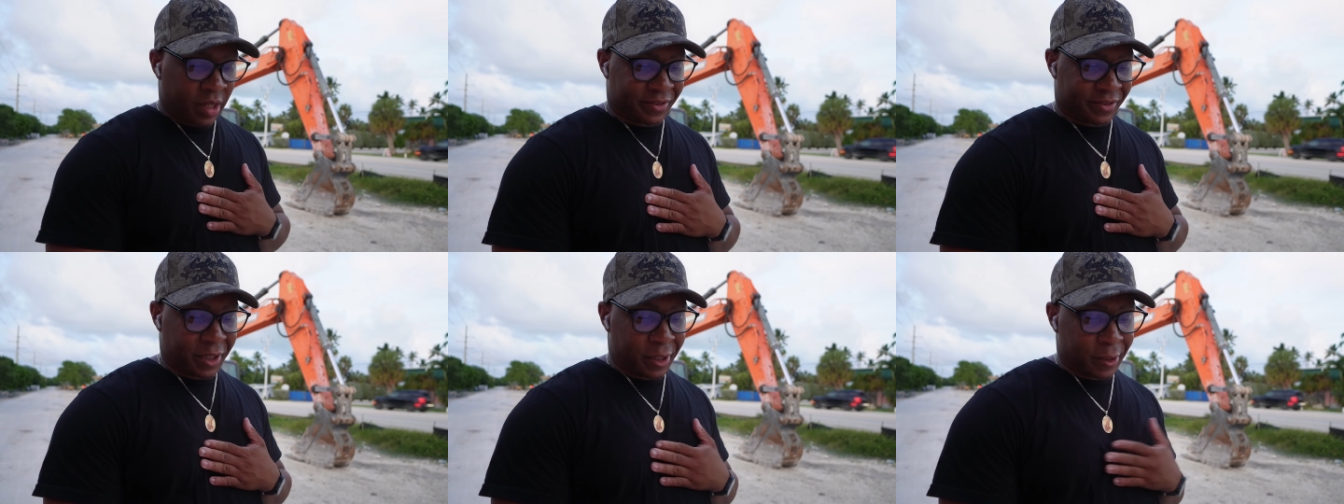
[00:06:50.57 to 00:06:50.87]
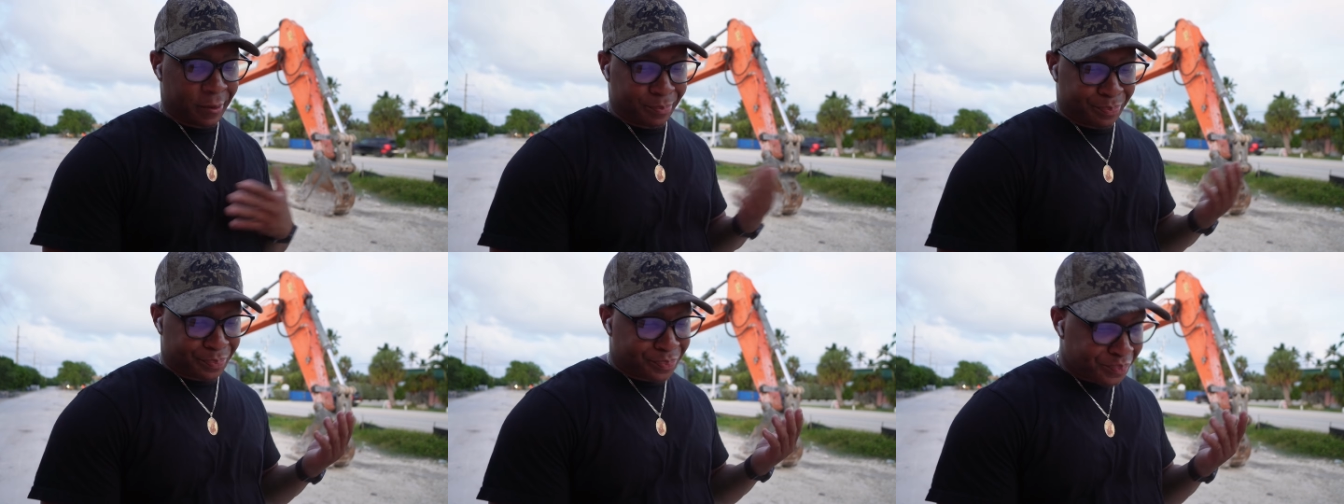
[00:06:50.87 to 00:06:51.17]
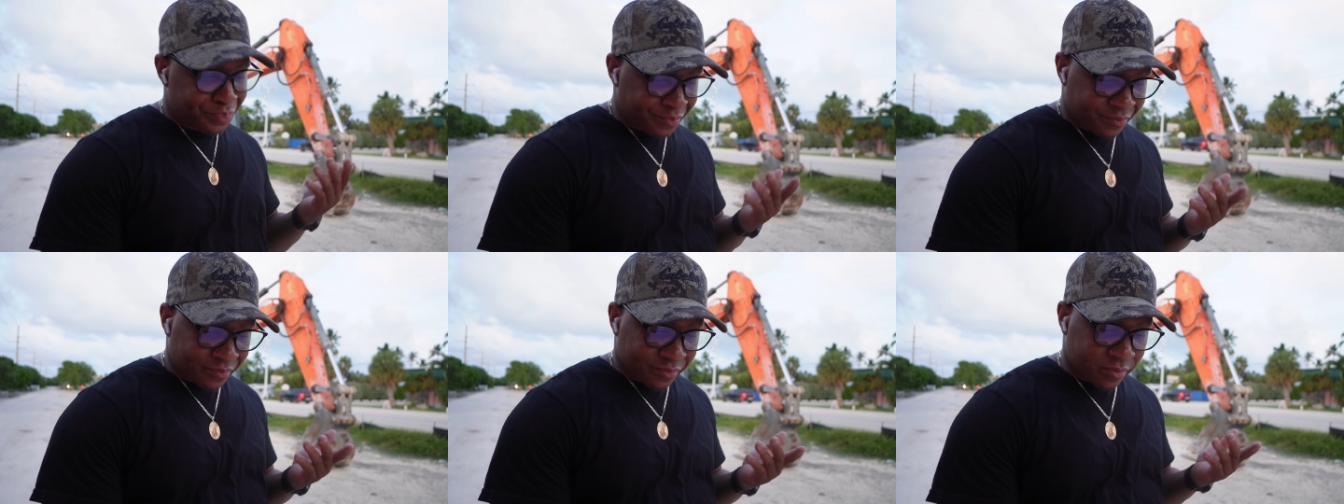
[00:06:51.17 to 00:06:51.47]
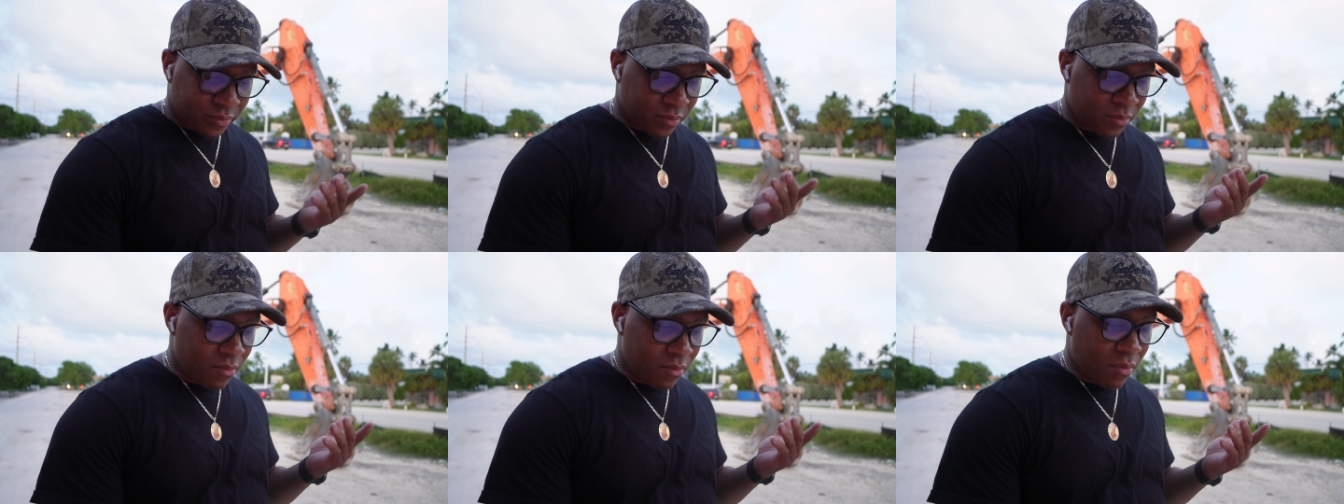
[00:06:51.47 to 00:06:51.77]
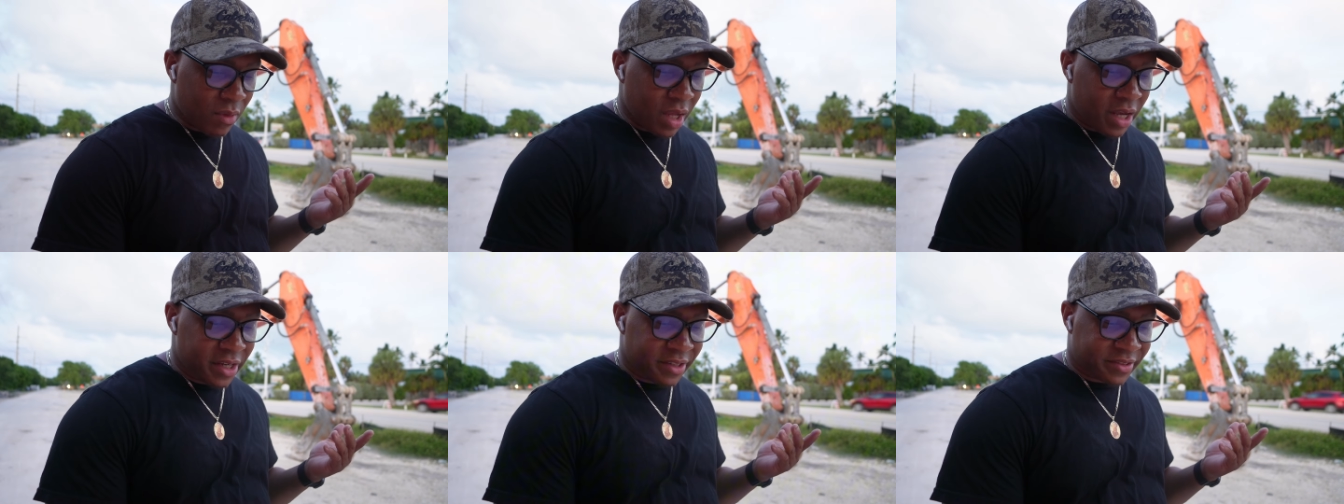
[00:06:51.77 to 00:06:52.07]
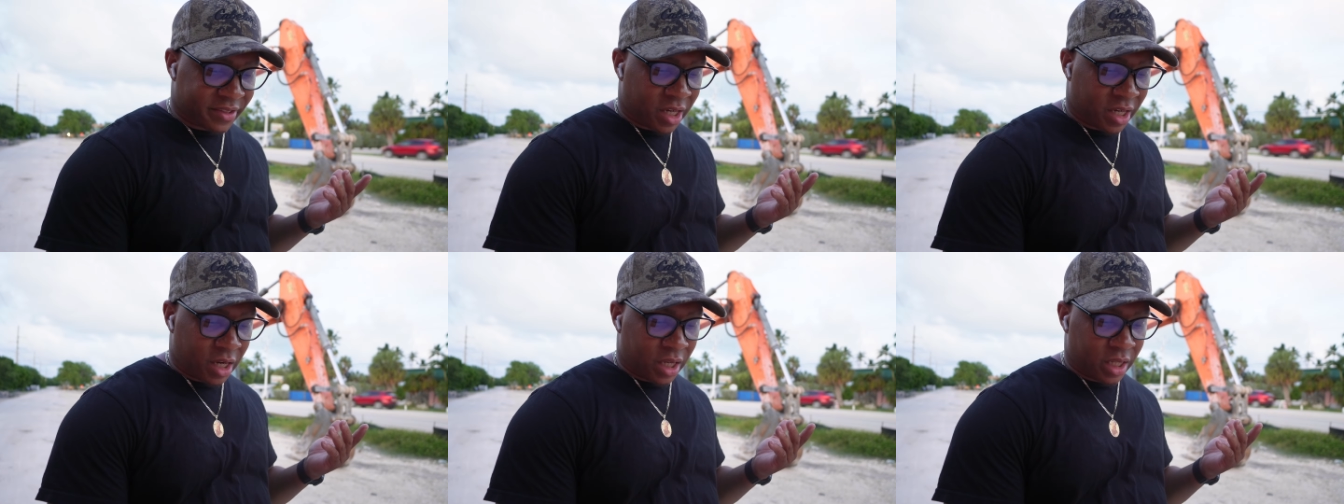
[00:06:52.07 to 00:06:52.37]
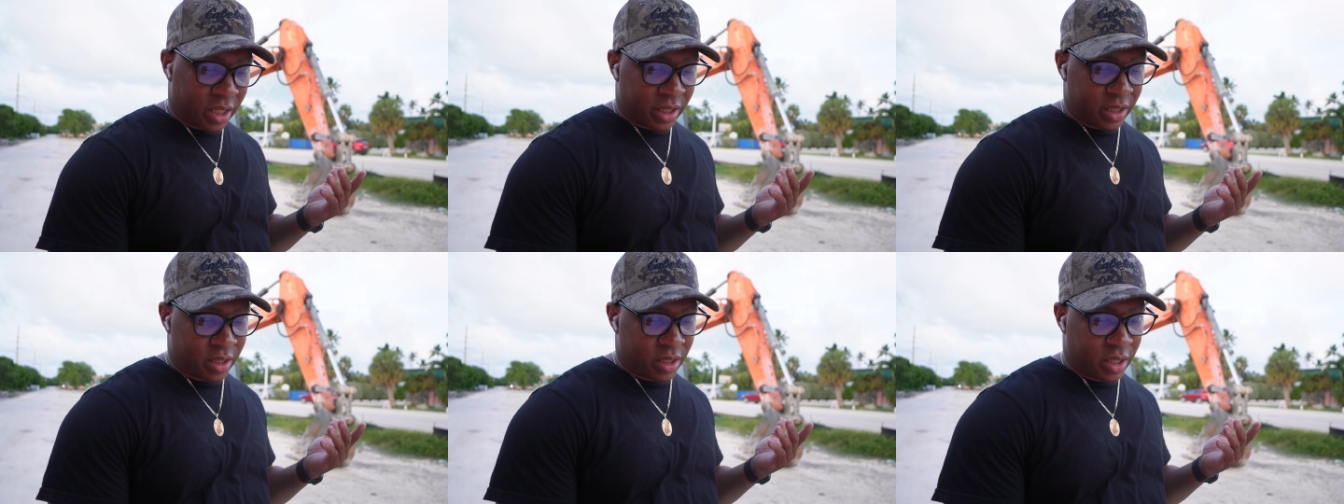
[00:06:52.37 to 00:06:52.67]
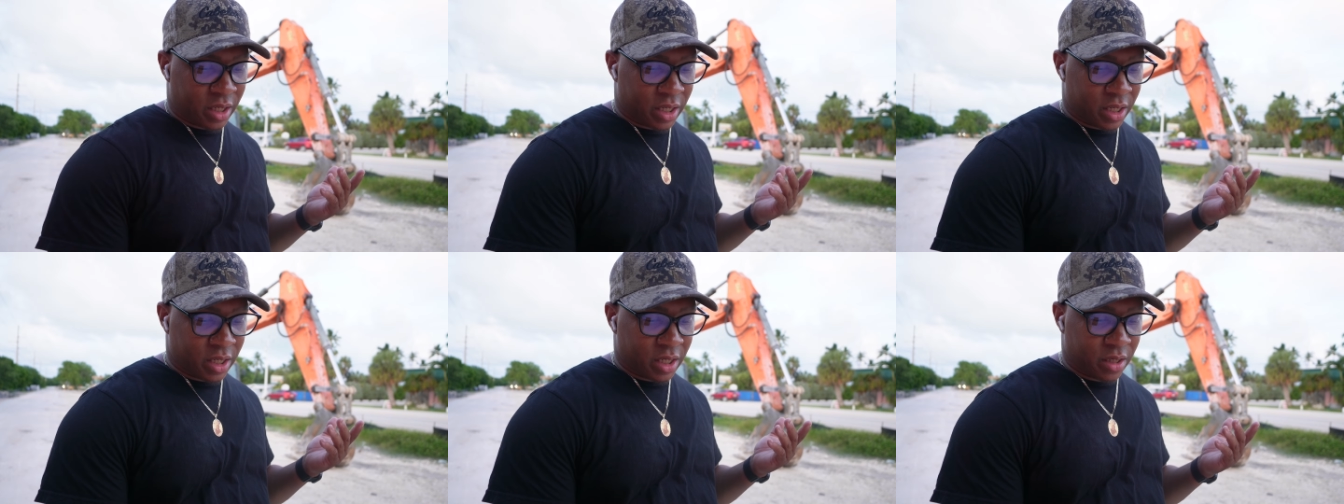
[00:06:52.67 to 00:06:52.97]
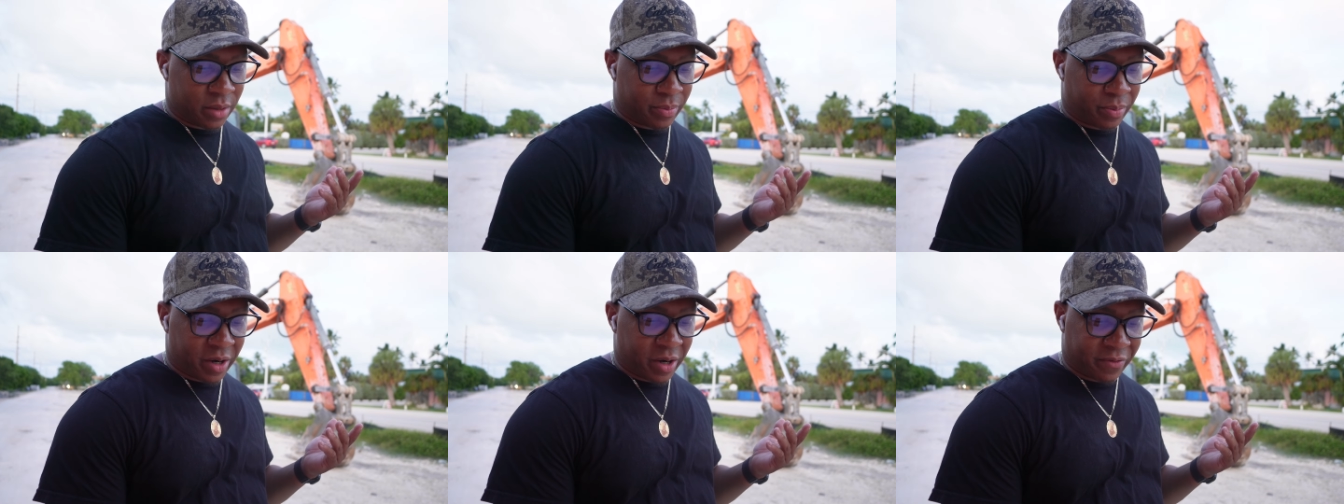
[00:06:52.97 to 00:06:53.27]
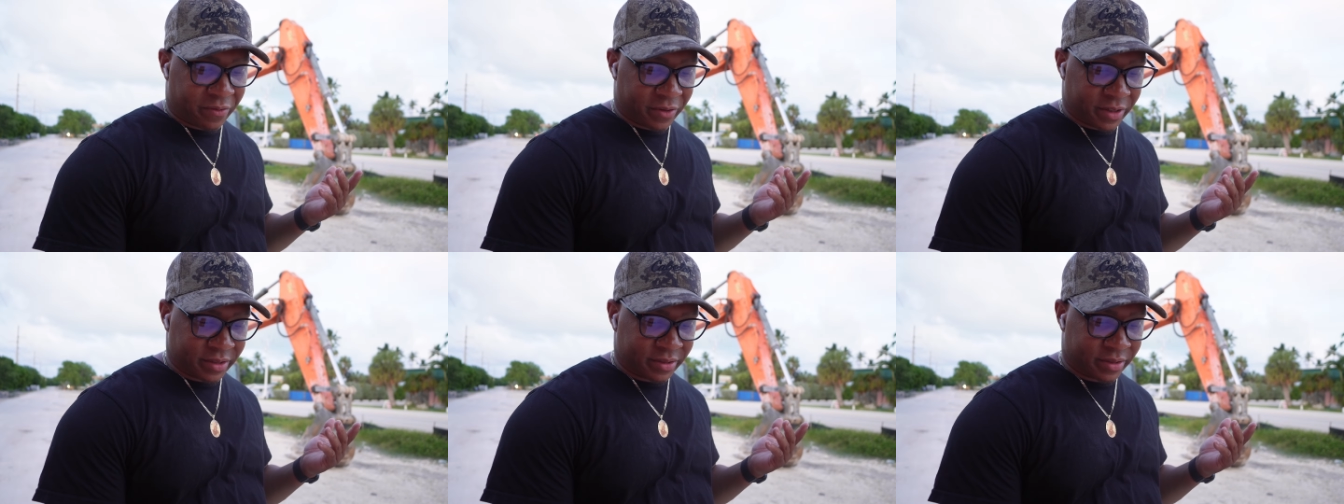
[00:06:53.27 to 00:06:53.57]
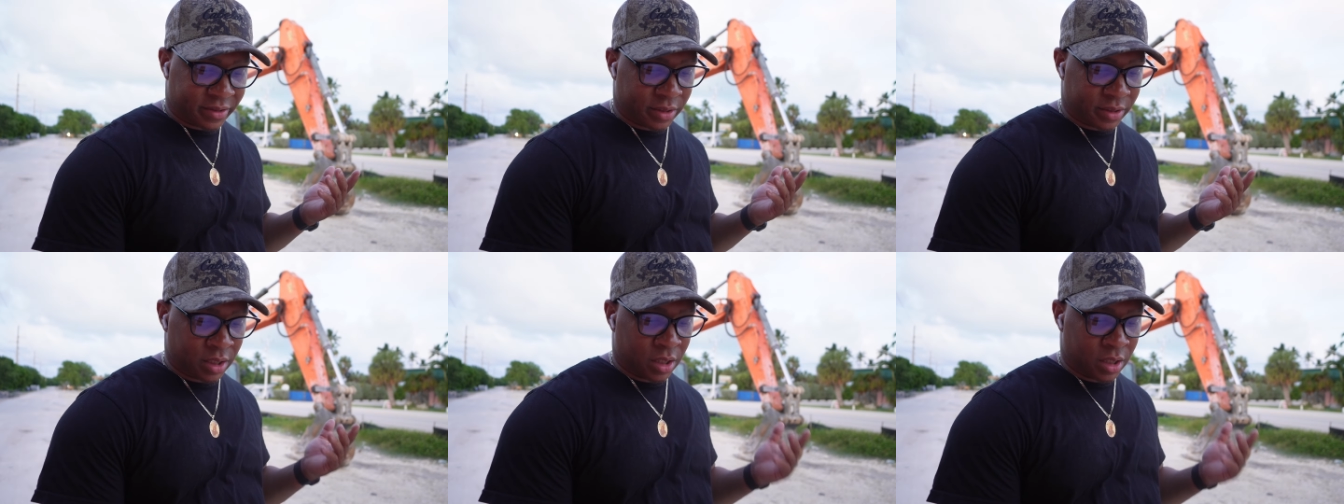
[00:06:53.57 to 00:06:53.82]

So it's all in preference.